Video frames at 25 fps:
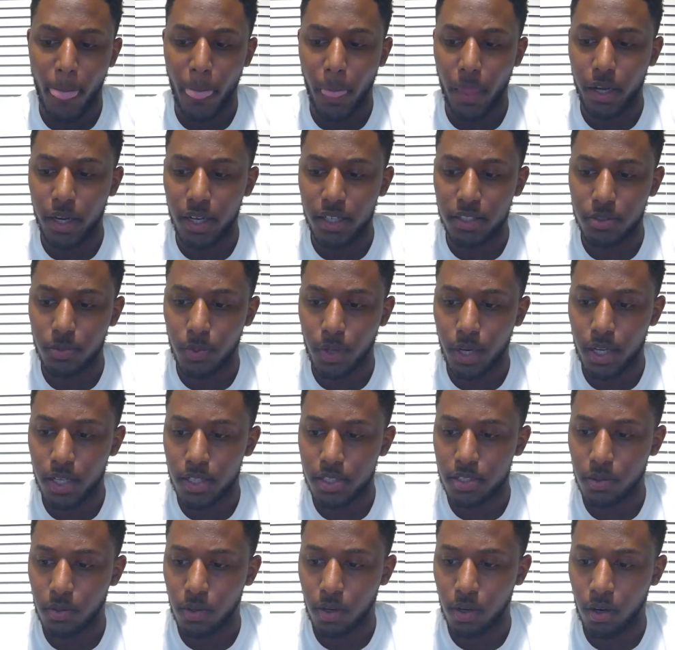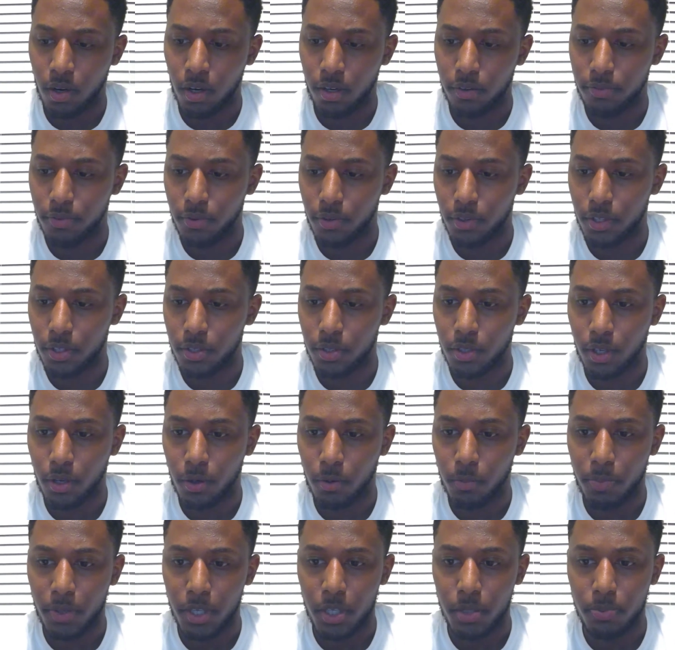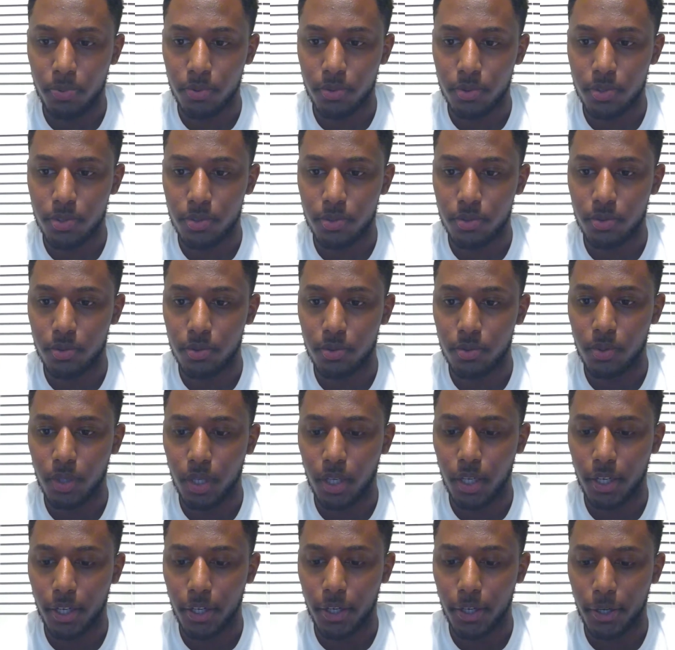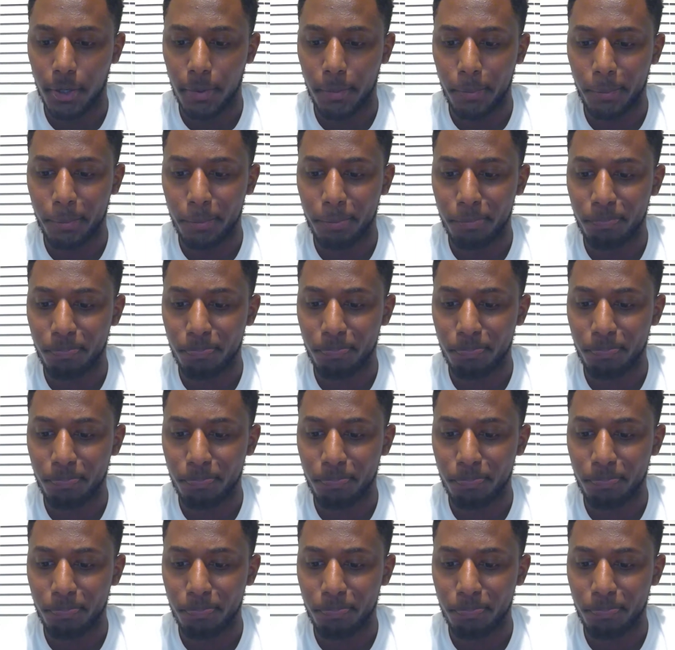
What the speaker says: And that's why it's so hard for people to